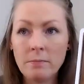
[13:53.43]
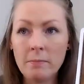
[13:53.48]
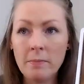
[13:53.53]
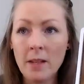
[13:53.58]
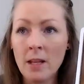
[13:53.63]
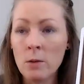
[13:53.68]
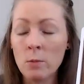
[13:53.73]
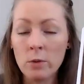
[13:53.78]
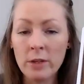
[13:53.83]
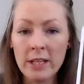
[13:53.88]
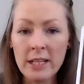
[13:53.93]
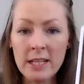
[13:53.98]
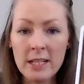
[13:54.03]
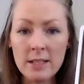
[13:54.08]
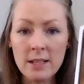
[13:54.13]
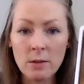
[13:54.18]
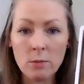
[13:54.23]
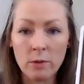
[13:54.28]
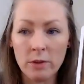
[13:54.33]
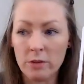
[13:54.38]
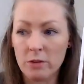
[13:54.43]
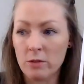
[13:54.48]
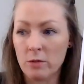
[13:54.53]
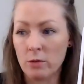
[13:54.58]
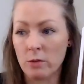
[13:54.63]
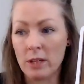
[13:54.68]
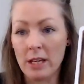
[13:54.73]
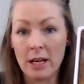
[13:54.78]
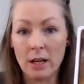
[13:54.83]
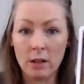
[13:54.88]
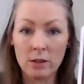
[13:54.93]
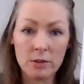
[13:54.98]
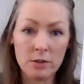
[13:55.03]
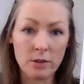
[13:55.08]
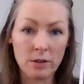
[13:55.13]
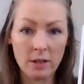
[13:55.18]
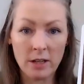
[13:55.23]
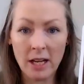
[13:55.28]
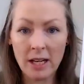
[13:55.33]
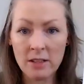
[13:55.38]
and what he did was to get on to
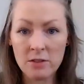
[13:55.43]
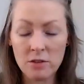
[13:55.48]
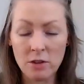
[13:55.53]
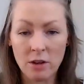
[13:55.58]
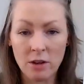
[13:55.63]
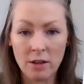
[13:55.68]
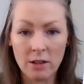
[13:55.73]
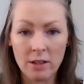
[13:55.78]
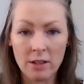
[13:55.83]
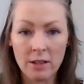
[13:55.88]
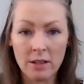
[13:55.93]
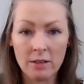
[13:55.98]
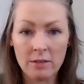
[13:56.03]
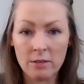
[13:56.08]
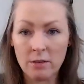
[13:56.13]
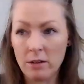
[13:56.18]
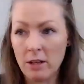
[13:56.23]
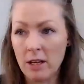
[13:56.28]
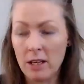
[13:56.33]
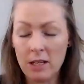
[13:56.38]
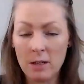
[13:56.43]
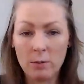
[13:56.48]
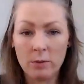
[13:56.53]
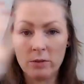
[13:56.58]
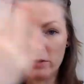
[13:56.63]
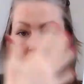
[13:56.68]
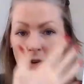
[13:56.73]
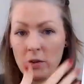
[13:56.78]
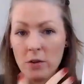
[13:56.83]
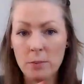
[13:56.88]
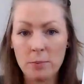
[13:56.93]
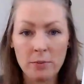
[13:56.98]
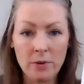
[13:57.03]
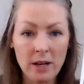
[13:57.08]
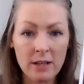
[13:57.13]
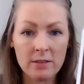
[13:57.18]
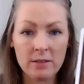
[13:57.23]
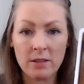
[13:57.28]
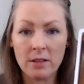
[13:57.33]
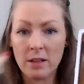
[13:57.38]
the next song. And so that he was very
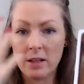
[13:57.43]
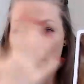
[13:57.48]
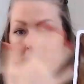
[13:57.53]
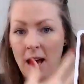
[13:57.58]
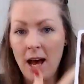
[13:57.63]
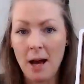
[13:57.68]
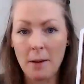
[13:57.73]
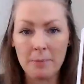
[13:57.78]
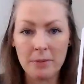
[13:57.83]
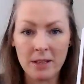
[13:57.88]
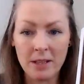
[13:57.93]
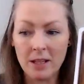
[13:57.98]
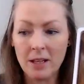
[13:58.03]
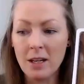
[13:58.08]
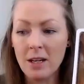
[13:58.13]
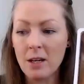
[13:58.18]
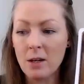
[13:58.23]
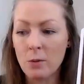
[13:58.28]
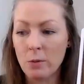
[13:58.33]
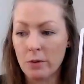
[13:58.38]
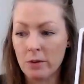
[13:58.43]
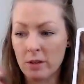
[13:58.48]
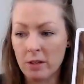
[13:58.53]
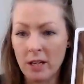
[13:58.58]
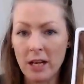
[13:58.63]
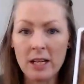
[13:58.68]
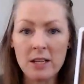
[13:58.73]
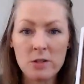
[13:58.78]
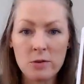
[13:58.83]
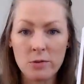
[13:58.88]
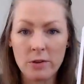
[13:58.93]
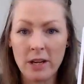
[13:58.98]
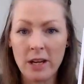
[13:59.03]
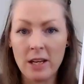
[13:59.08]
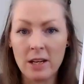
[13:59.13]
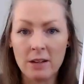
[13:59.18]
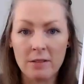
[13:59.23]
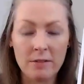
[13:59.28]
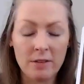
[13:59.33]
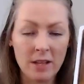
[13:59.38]
present and happy with the next
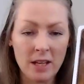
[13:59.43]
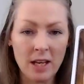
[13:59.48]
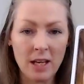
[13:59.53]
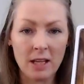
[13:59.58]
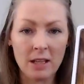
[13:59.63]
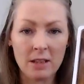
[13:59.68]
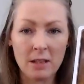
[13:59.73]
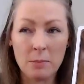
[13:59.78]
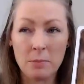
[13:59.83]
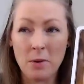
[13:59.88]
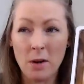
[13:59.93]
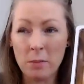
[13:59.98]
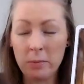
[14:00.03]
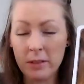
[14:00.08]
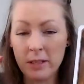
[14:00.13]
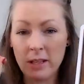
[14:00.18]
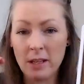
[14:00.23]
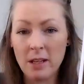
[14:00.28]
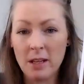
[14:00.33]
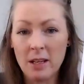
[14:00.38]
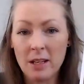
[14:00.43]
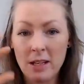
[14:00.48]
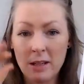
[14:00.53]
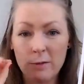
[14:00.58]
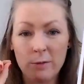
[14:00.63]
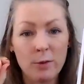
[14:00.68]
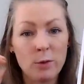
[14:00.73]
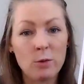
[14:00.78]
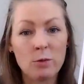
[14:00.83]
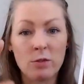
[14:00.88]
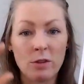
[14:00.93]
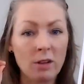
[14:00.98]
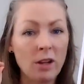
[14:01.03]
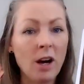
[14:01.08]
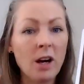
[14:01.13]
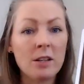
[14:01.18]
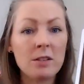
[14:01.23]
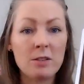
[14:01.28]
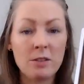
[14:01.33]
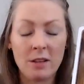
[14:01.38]
creative thing that probably infused a
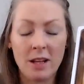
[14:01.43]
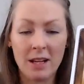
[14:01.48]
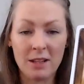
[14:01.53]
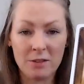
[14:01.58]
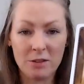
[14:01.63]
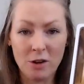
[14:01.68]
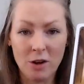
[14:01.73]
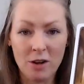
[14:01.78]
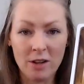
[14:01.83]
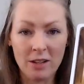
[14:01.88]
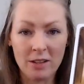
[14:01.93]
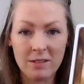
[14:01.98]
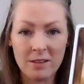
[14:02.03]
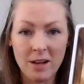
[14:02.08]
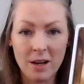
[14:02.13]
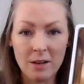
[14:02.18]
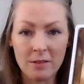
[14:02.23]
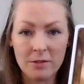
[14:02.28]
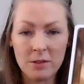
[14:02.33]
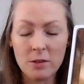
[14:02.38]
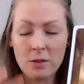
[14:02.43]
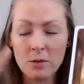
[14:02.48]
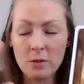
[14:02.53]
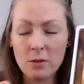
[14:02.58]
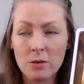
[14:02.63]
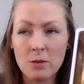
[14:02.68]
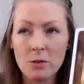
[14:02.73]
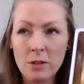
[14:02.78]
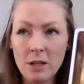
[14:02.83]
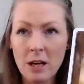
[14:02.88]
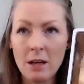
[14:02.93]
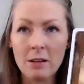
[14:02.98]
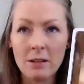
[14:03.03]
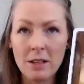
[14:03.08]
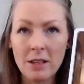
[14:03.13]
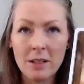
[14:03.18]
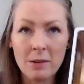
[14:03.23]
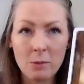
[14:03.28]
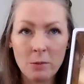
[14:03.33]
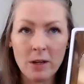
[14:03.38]
lot to that song itself. Do you, you get
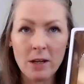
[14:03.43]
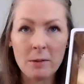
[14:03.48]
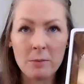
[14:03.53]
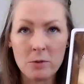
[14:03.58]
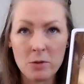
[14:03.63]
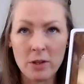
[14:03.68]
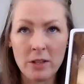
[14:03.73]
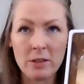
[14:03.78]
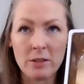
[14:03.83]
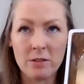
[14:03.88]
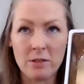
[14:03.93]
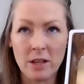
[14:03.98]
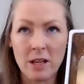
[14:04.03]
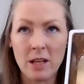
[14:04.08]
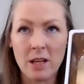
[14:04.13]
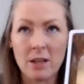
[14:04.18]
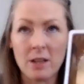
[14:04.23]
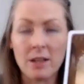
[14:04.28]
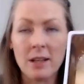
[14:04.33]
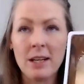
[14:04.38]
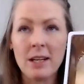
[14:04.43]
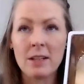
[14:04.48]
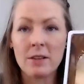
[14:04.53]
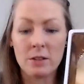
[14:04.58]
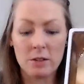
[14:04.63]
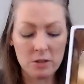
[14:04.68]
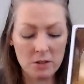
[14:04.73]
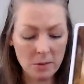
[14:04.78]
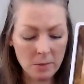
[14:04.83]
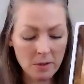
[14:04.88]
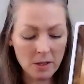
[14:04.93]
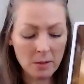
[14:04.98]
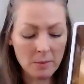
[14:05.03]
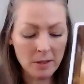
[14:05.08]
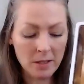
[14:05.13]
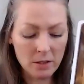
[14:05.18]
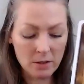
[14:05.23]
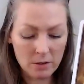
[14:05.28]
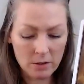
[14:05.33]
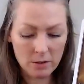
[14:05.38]
what I'm trying to say here? There's something
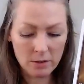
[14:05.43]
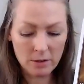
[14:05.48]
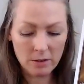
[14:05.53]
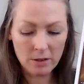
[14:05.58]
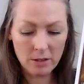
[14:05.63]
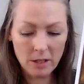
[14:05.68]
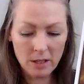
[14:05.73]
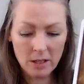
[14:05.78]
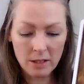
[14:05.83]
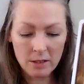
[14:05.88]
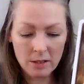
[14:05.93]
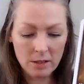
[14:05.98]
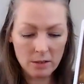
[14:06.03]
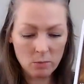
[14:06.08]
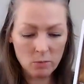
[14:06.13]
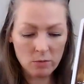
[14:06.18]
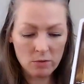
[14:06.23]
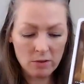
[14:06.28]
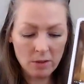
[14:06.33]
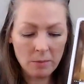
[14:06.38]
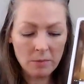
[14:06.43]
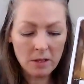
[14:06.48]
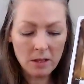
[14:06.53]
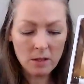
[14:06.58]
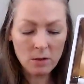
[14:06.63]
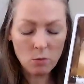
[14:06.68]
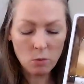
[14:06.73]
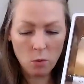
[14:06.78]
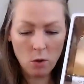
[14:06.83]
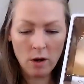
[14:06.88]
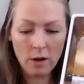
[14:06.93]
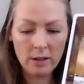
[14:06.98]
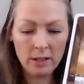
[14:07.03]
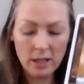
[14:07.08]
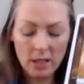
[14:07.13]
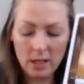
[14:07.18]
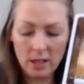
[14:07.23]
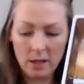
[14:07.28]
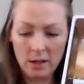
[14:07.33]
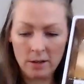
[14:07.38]
about your, something you want
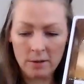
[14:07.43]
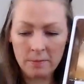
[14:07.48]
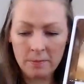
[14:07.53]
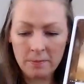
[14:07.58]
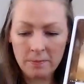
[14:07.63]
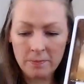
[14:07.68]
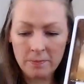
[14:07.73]
here